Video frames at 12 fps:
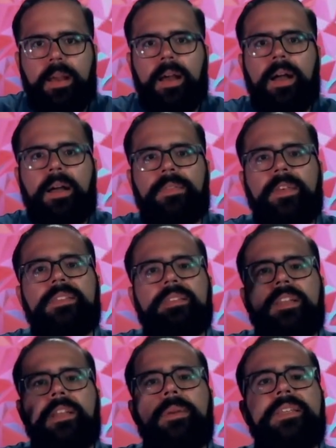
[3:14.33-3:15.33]
Uh, this
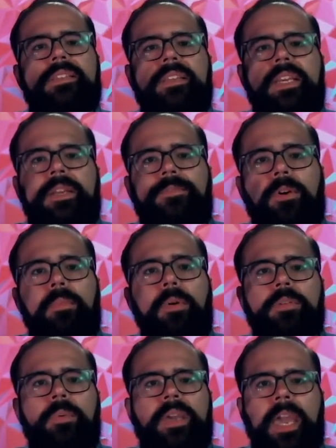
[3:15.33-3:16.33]
eliminates the need for
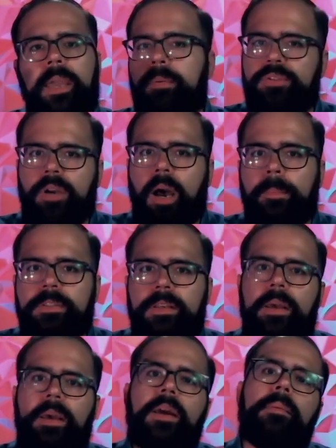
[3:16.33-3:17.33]
multiple cable drops,
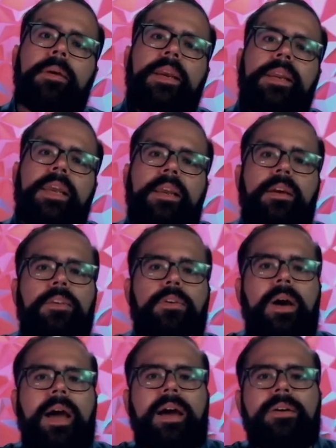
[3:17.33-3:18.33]
meaning
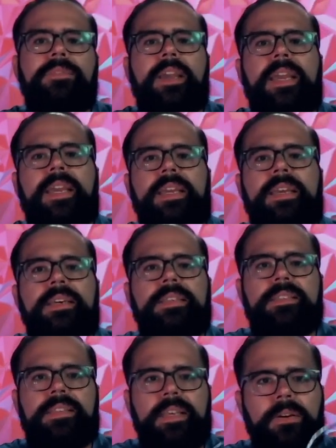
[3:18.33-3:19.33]
you have a
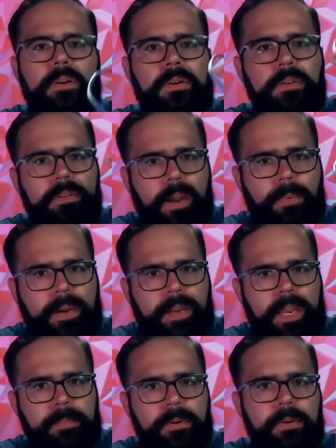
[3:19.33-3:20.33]
single network
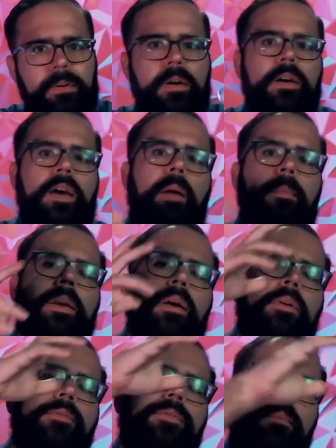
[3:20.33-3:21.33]
cable
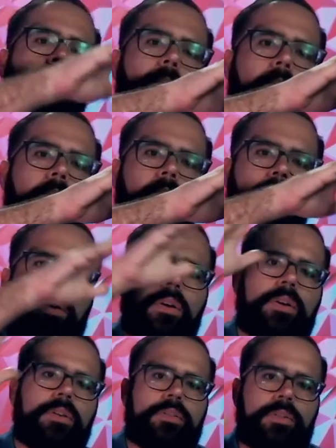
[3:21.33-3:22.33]
coming from the wall
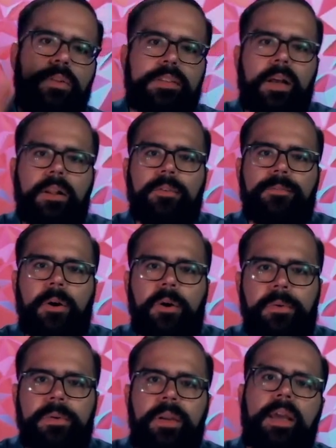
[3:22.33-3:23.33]
to the
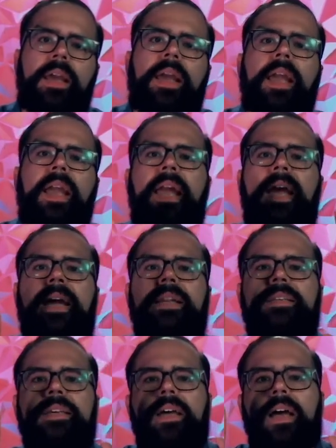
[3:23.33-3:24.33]
telephone
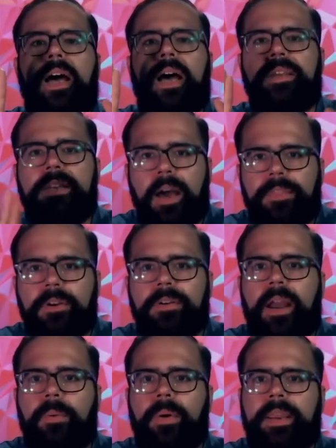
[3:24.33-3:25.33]
and another
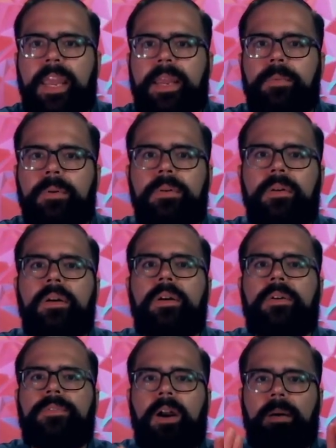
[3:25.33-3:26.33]
network cable
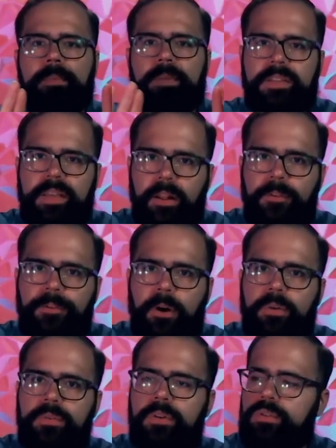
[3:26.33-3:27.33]
from the
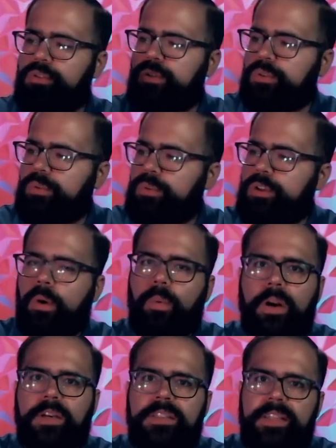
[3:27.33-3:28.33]
telephone to your
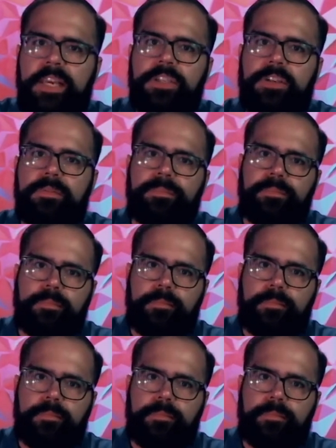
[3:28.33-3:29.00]
workstation.